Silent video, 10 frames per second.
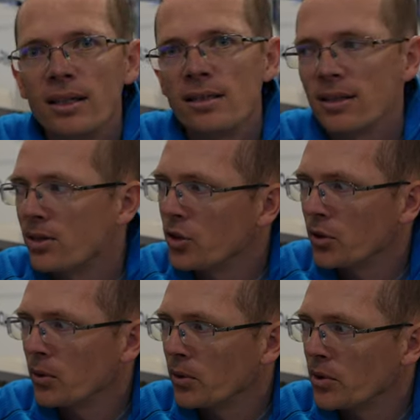easy
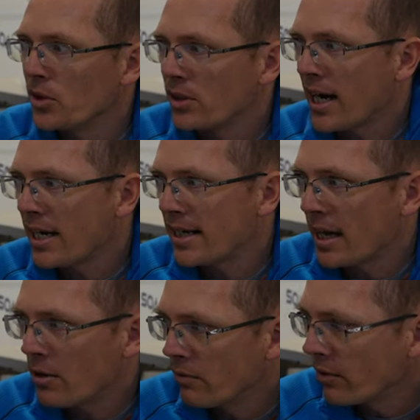to, to tie
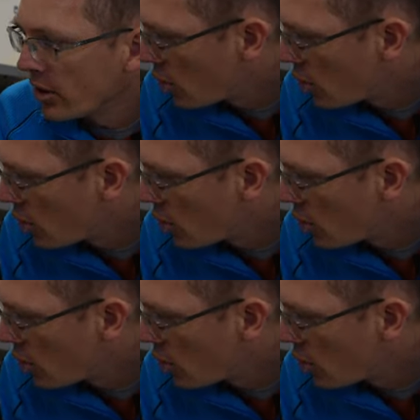down, very